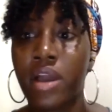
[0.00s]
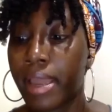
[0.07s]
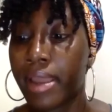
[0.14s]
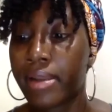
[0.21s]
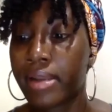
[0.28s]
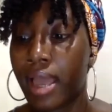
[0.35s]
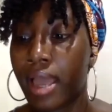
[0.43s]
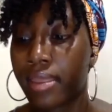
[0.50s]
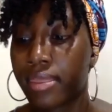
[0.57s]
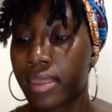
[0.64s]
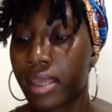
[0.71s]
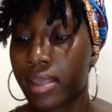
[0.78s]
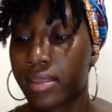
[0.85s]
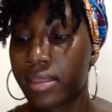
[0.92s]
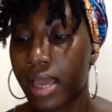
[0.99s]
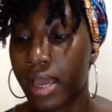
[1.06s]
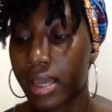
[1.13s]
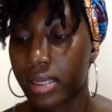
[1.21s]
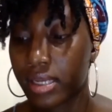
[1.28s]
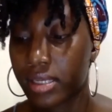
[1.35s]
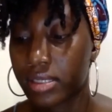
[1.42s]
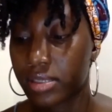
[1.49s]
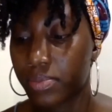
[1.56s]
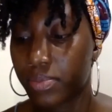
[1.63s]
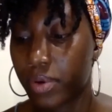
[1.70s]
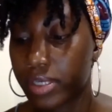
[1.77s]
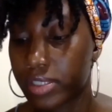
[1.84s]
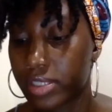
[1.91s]
And I think that it's
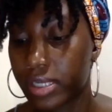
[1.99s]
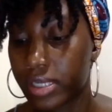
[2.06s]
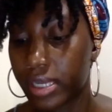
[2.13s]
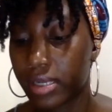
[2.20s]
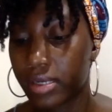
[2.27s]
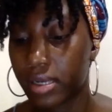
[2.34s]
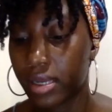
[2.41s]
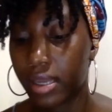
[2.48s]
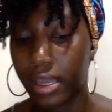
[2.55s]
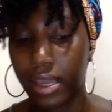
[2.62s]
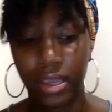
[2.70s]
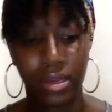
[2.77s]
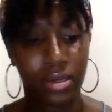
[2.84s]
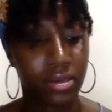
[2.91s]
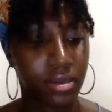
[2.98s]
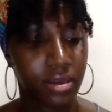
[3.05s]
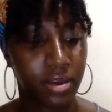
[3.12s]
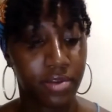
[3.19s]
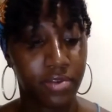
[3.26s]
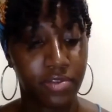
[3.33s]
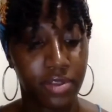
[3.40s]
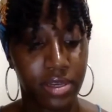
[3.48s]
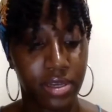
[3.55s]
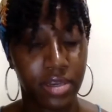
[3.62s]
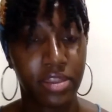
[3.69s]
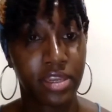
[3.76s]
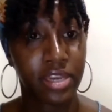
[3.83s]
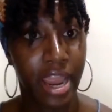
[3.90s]
important to get ahead of the
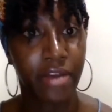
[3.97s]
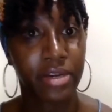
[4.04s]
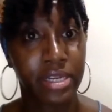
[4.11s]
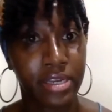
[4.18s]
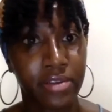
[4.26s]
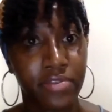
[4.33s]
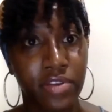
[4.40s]
narrative,